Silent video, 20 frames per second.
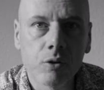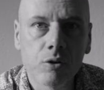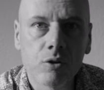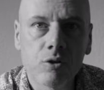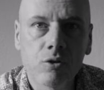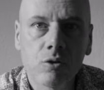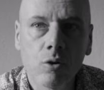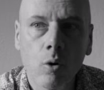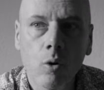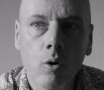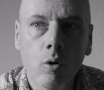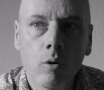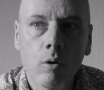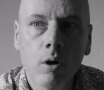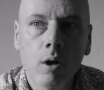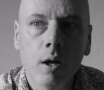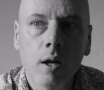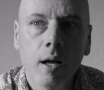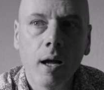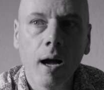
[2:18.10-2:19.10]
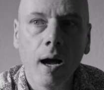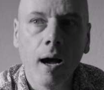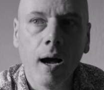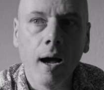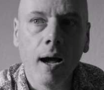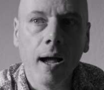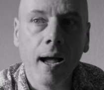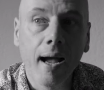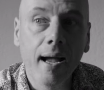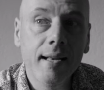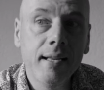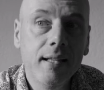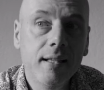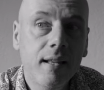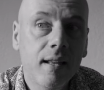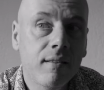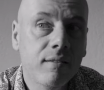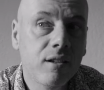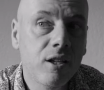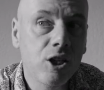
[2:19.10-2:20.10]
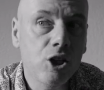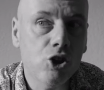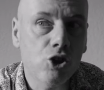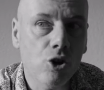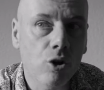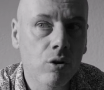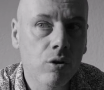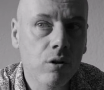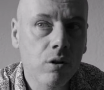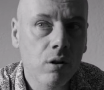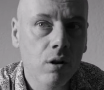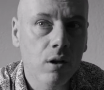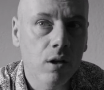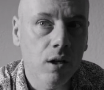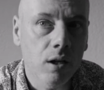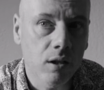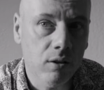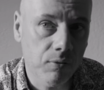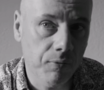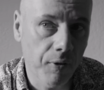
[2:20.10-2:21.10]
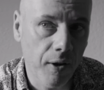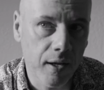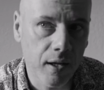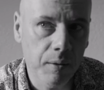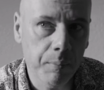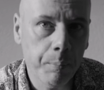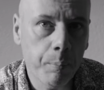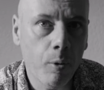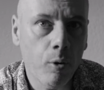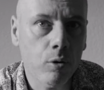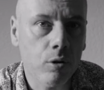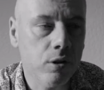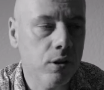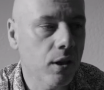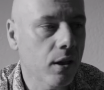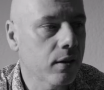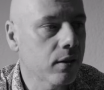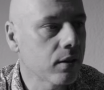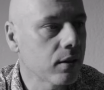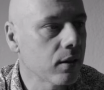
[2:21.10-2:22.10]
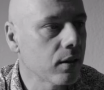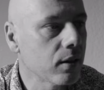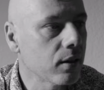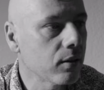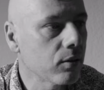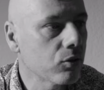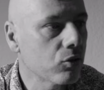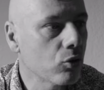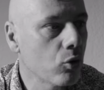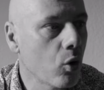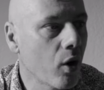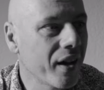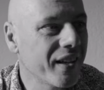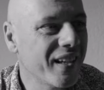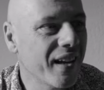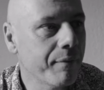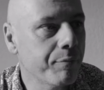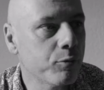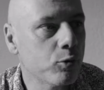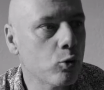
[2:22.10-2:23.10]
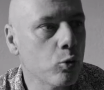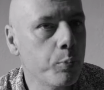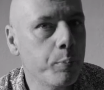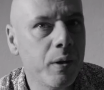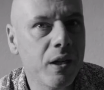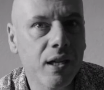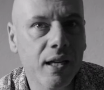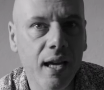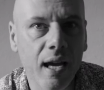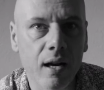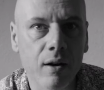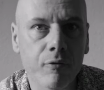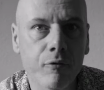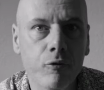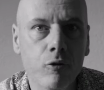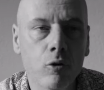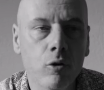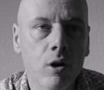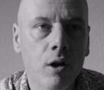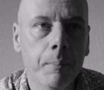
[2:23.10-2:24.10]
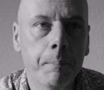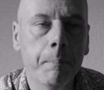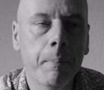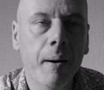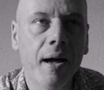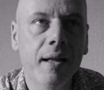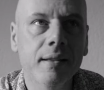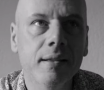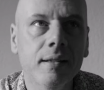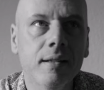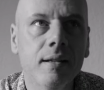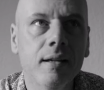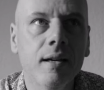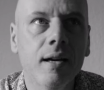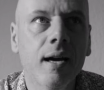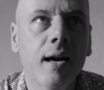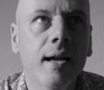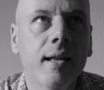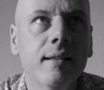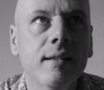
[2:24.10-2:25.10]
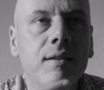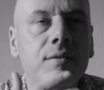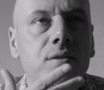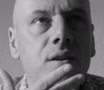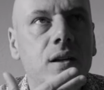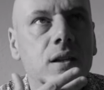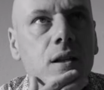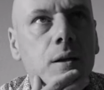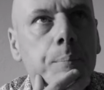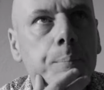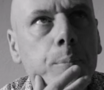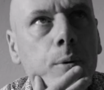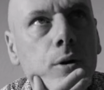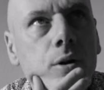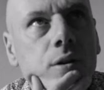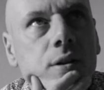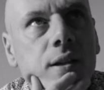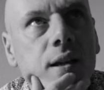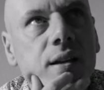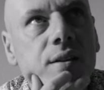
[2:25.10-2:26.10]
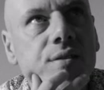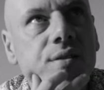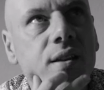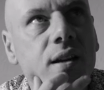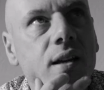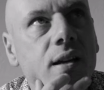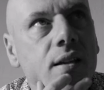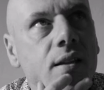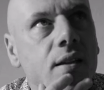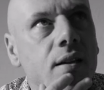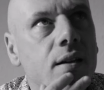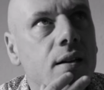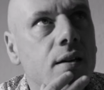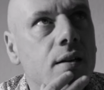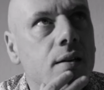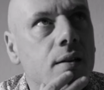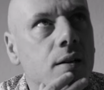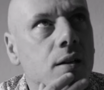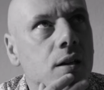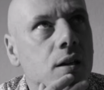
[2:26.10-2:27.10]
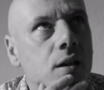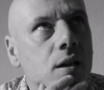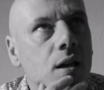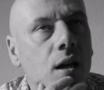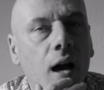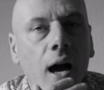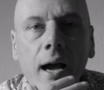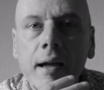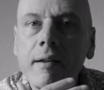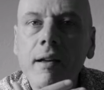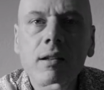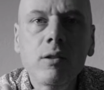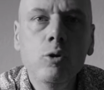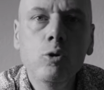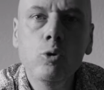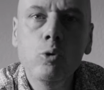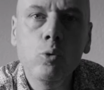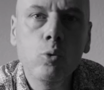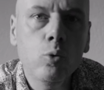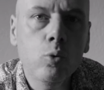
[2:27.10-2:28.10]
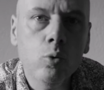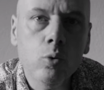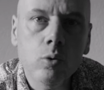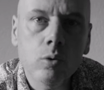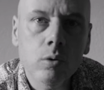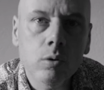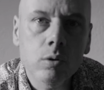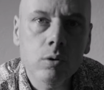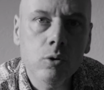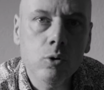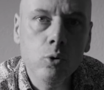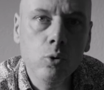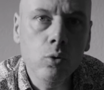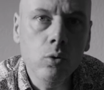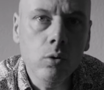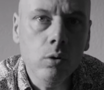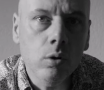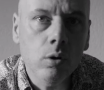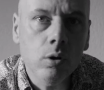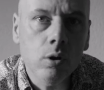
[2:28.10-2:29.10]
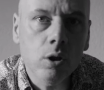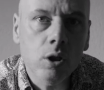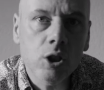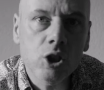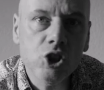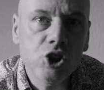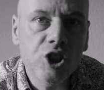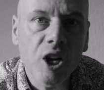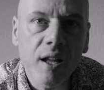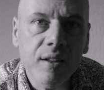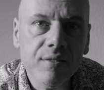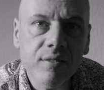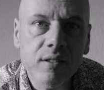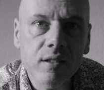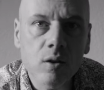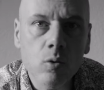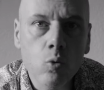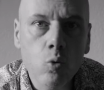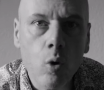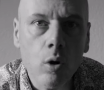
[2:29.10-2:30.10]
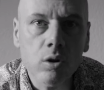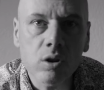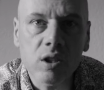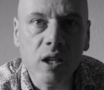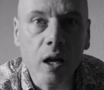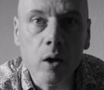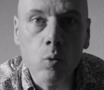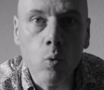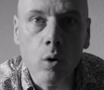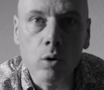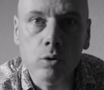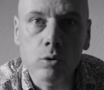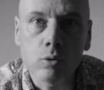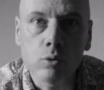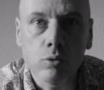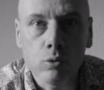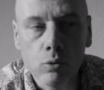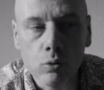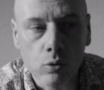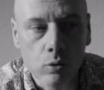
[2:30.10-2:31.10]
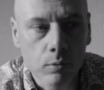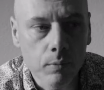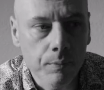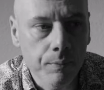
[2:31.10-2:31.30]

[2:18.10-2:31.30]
So any decision is very important, so I have to be careful, but at a certain point I said I had to do just what I want to do